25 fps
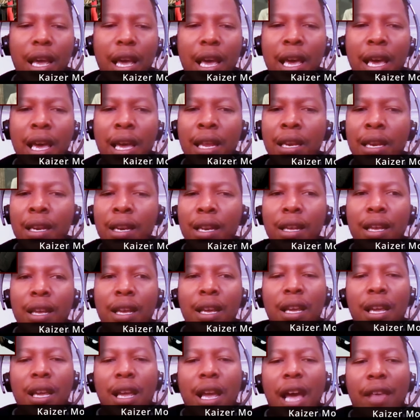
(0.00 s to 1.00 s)
And
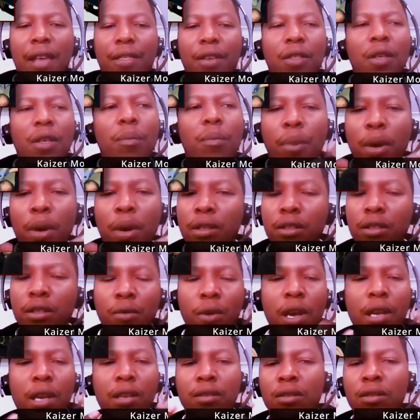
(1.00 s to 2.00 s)
I think the best
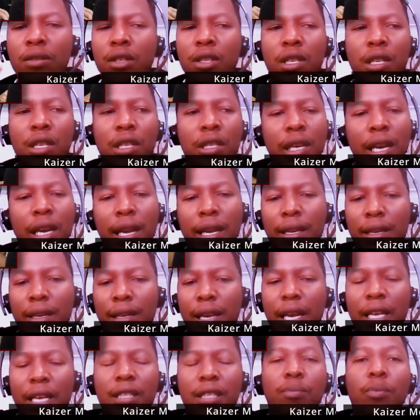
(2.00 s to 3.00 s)
way is to just like
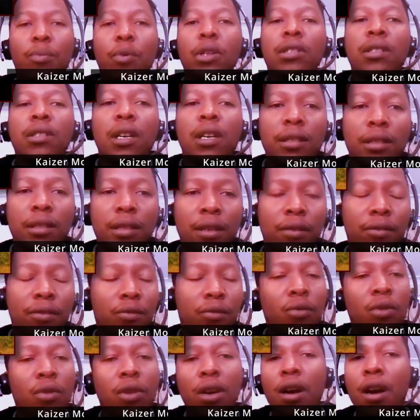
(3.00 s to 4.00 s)
express ourselves
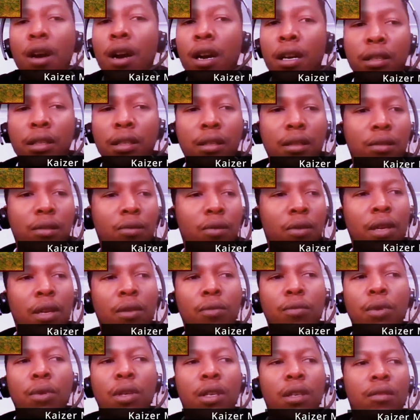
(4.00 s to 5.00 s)
through the art, so
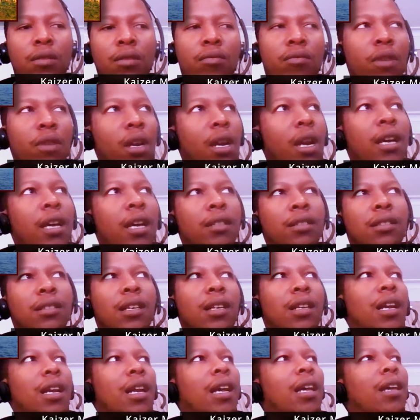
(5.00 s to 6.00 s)
that we can realize
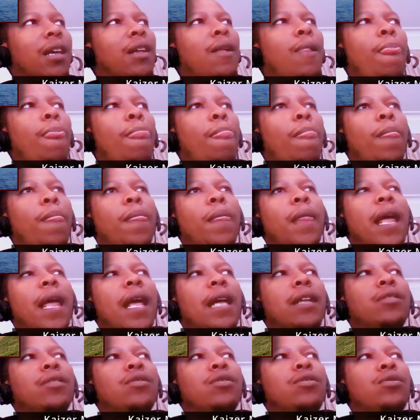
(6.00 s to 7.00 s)
that like
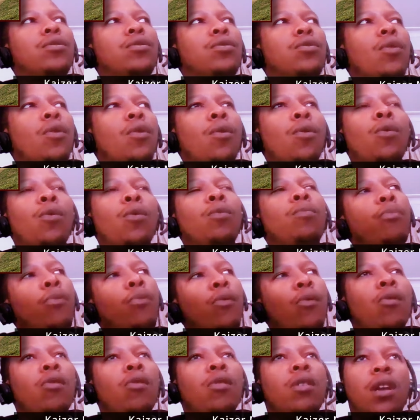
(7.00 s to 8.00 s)
it's so
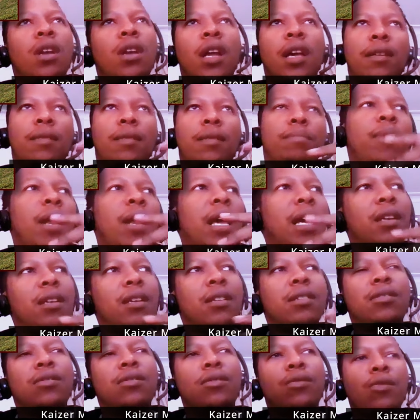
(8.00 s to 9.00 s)
broad, like
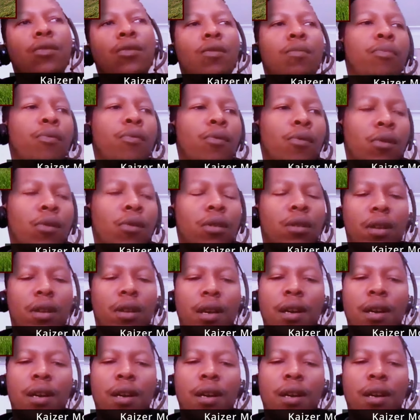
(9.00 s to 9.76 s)
blackness is so broad.